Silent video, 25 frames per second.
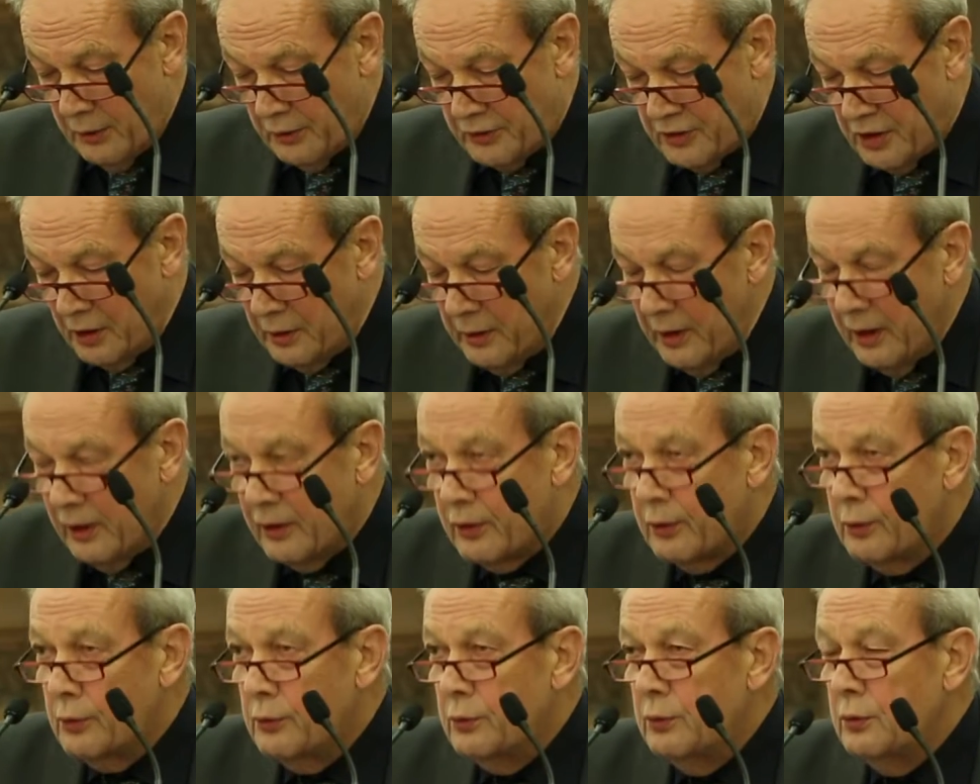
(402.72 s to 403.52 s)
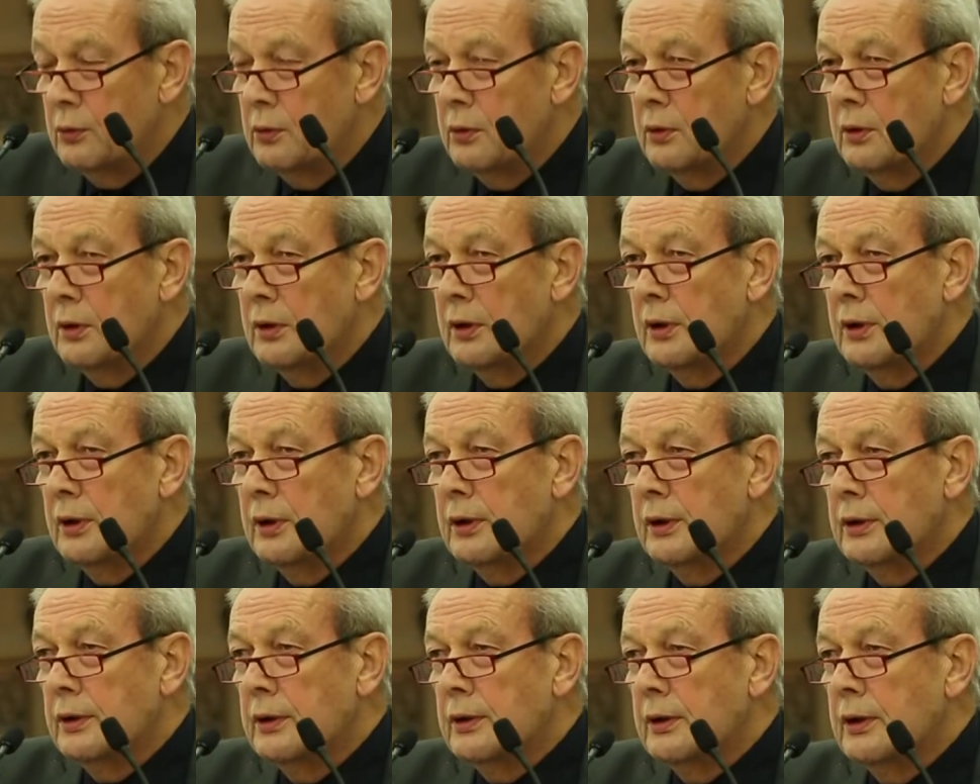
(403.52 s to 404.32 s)
Turning
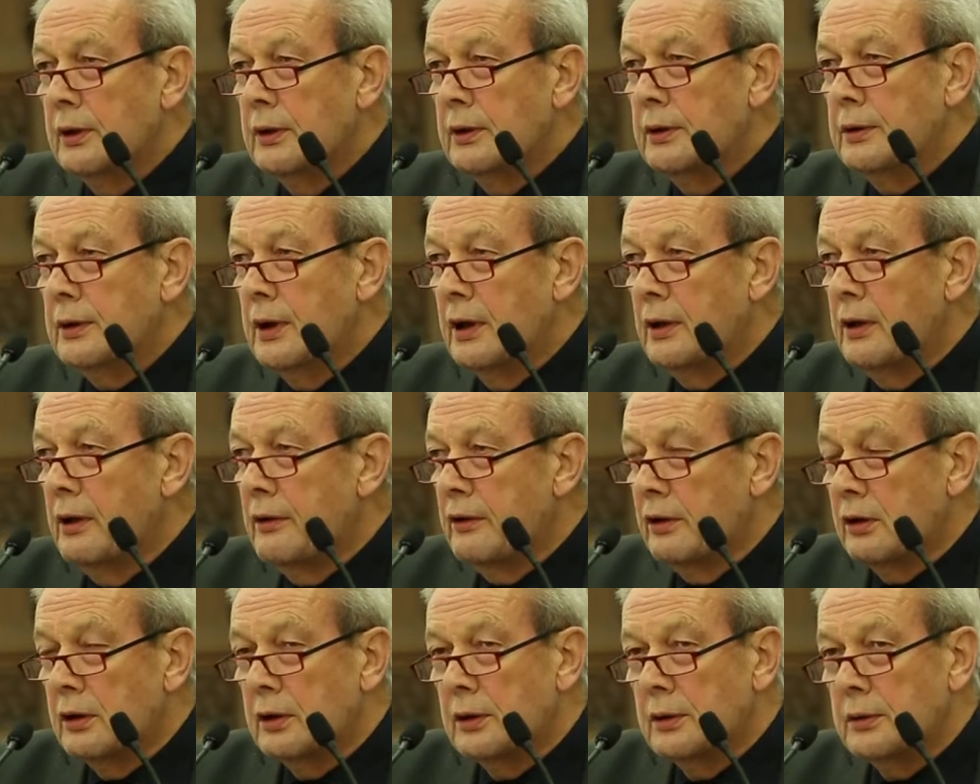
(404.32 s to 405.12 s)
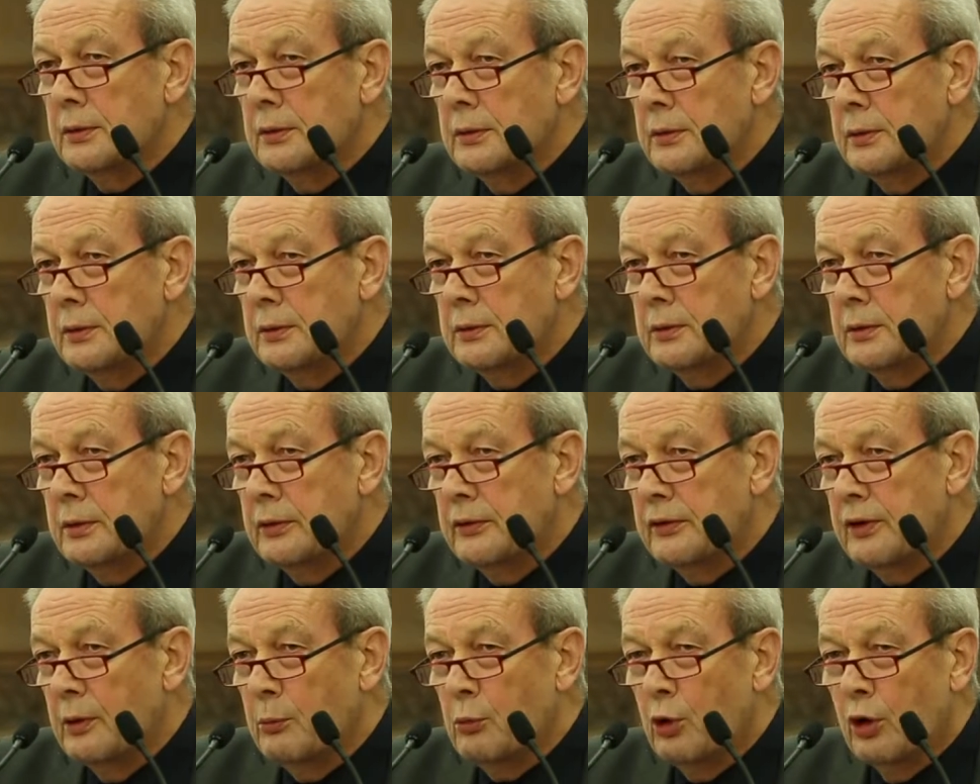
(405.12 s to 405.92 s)
to another
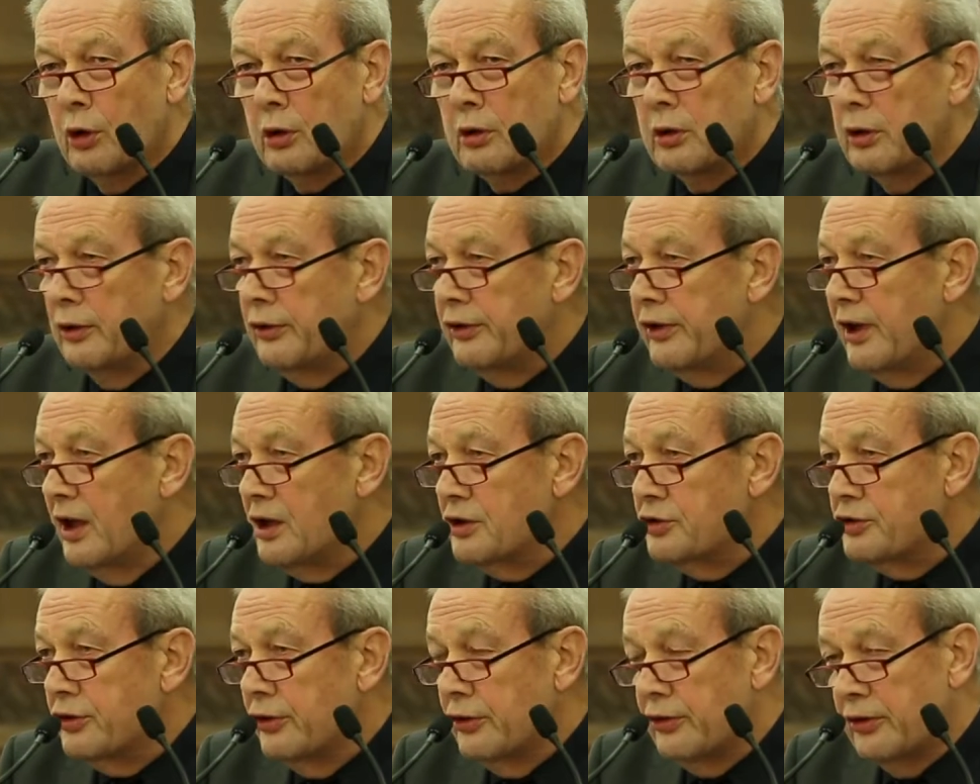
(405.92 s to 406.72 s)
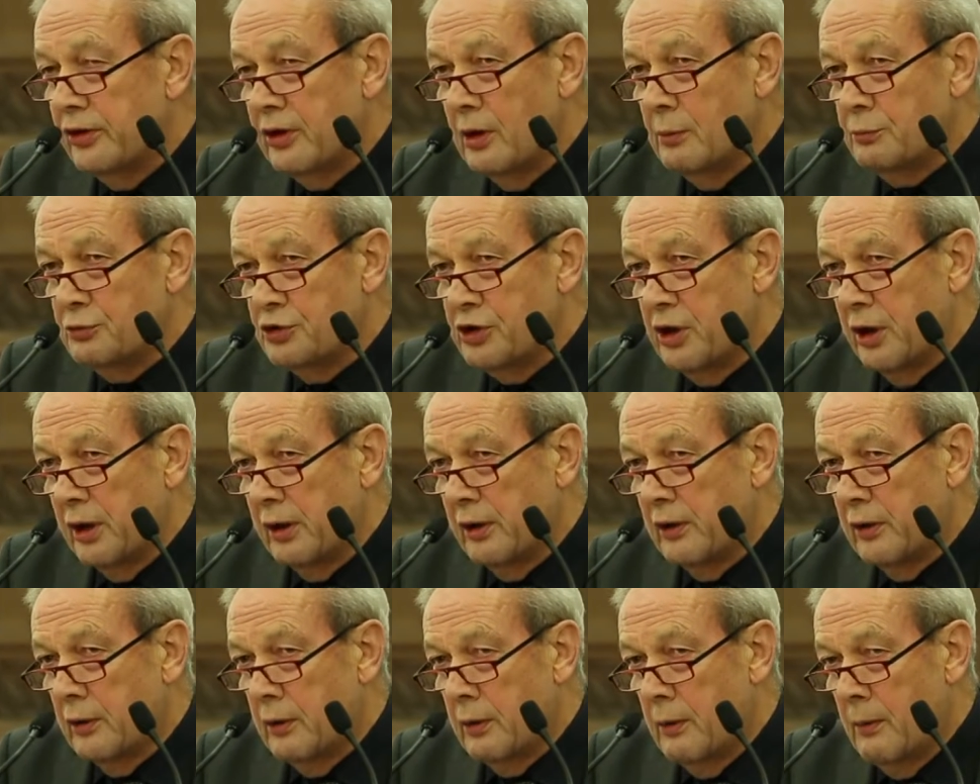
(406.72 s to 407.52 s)
somewhat contentious
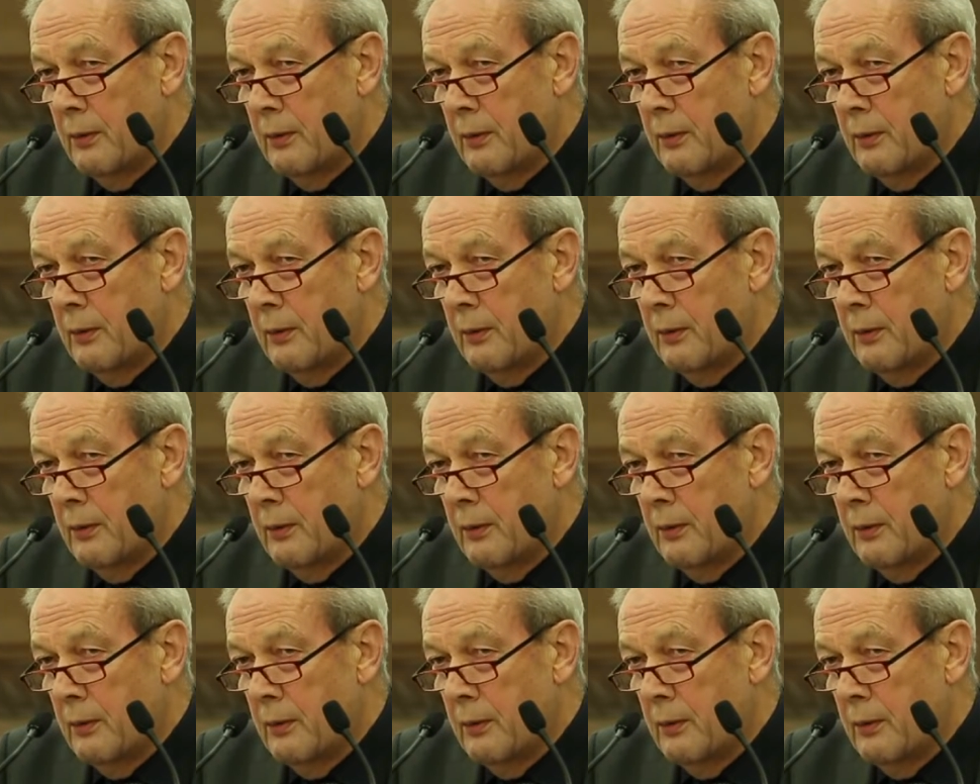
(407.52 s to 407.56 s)
subject,